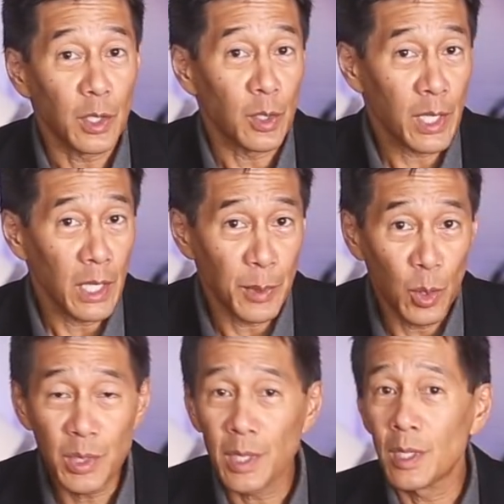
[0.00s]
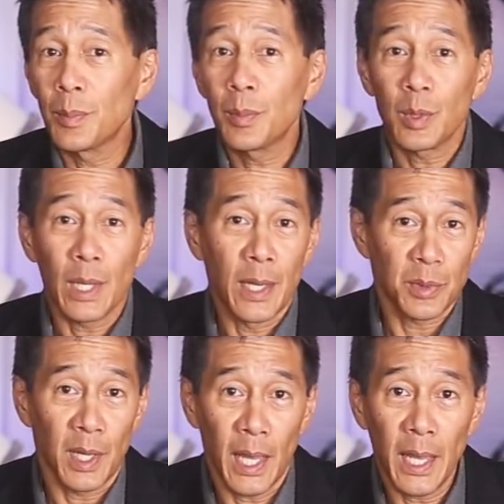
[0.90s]
You keep using them, as
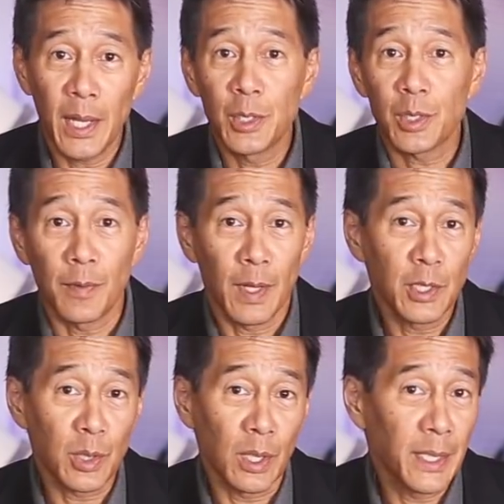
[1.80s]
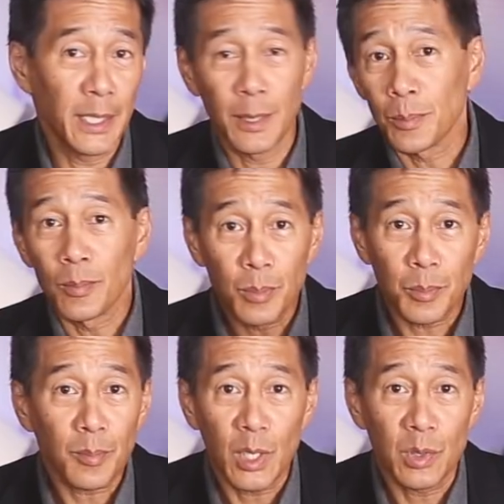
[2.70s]
they age, eventually
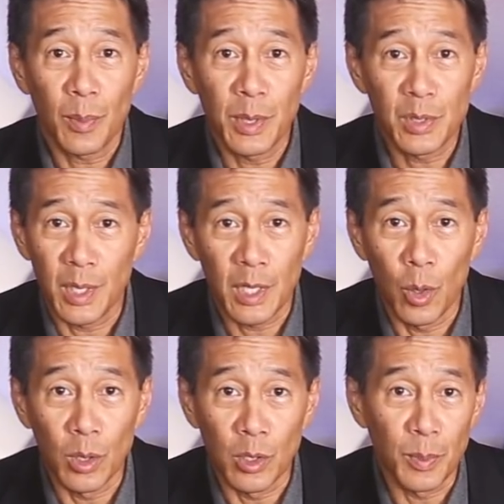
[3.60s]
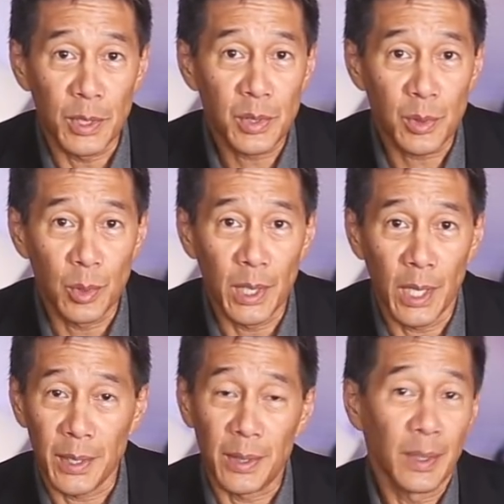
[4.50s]
something's going to go a little bit screwy
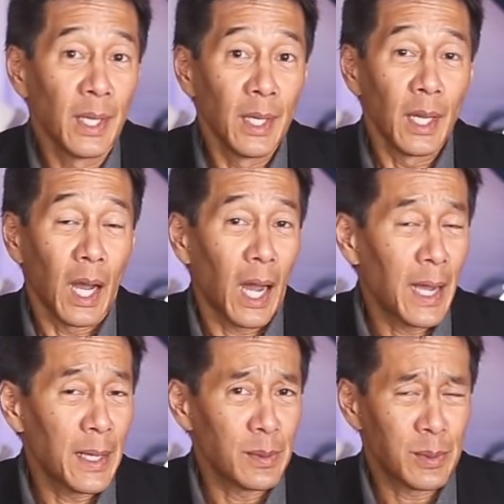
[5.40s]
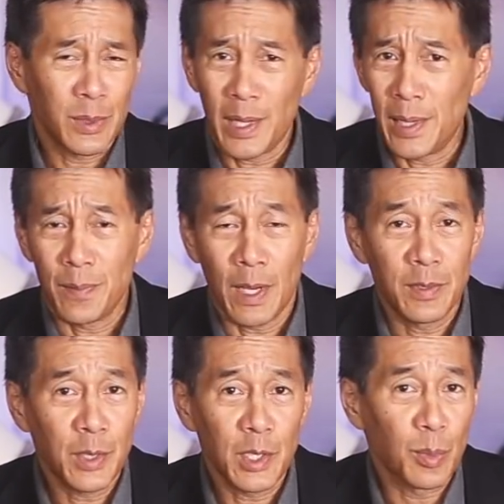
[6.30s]
on you. I say I've
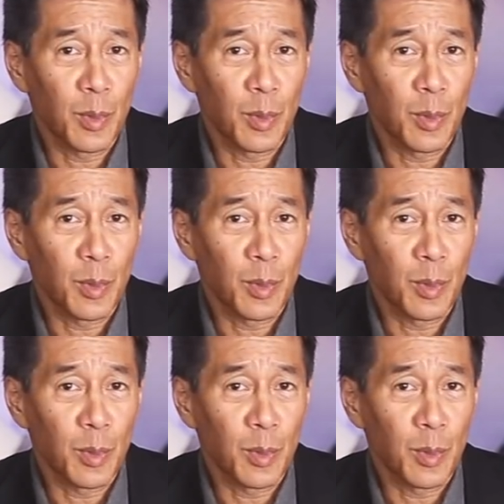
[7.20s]
said this